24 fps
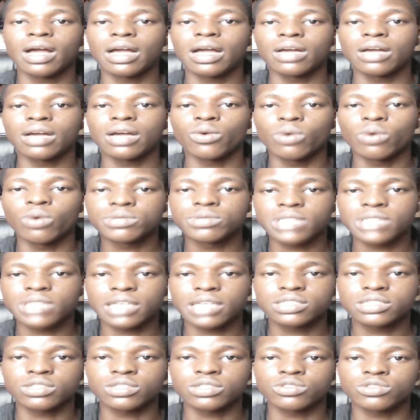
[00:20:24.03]

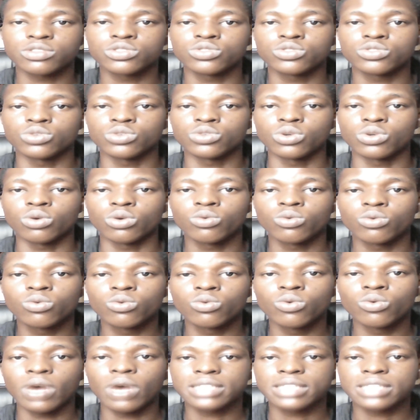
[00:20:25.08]
website to your Google
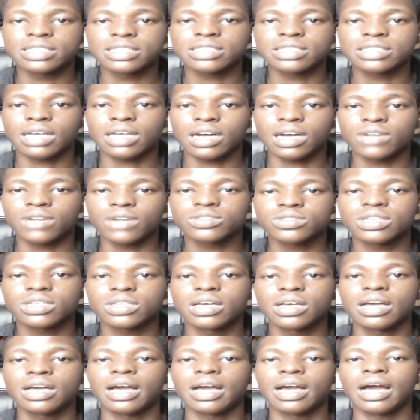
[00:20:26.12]
Adsense account
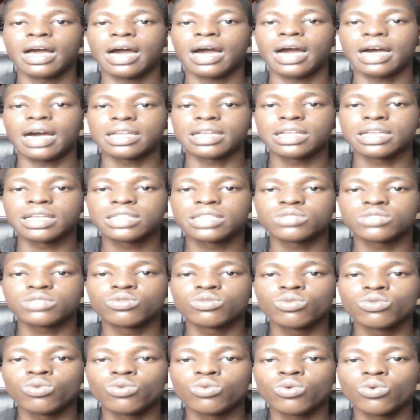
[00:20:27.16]
and let
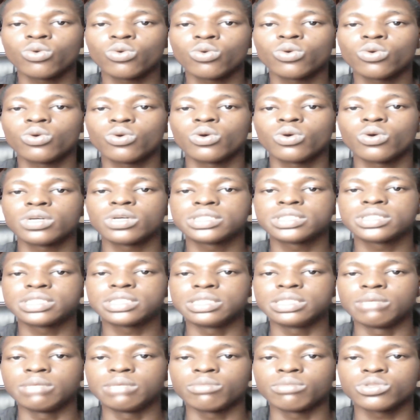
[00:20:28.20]
Google
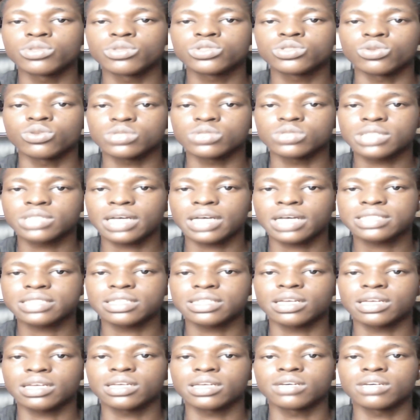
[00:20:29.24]
team to start
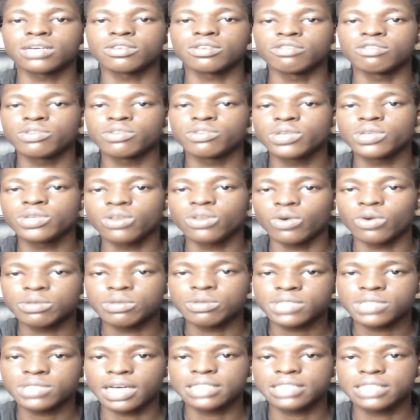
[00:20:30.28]
reviewing your
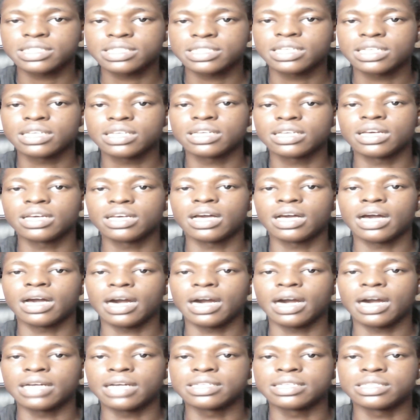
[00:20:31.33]
website,
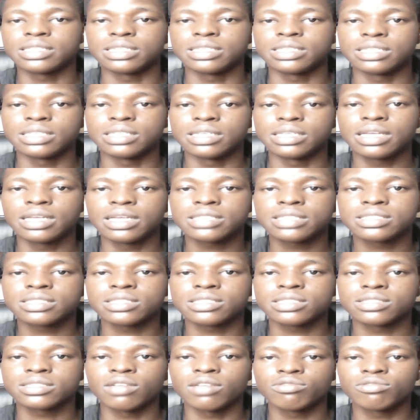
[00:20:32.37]
and in the next
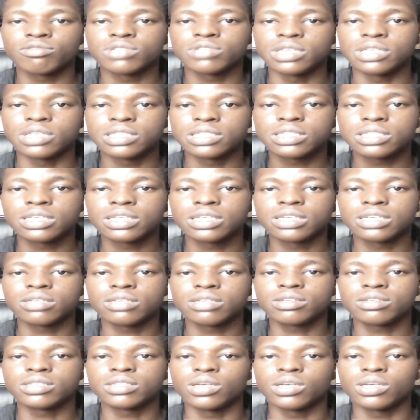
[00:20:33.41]
7 days
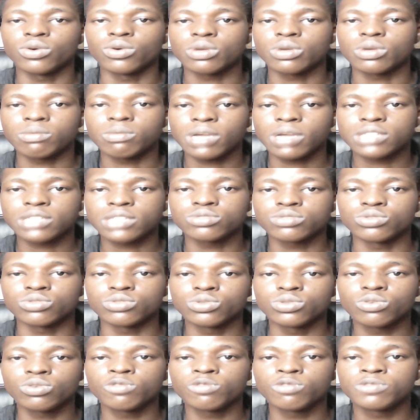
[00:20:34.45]
they will reply to
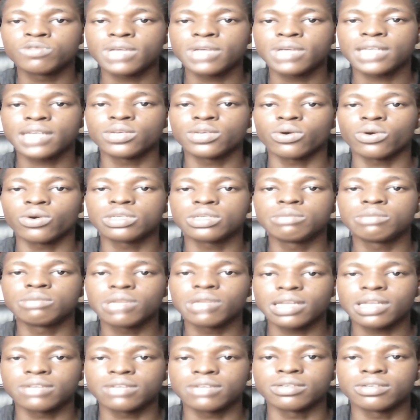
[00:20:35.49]
you via your email
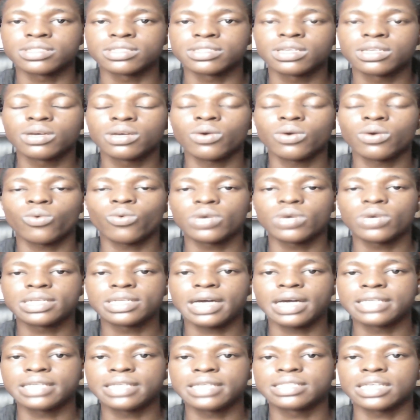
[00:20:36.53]
address whether
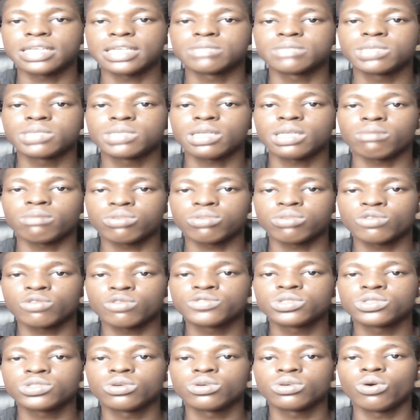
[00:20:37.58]
it has been approved
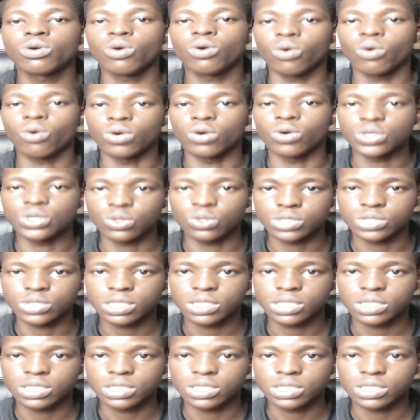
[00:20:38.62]
or not.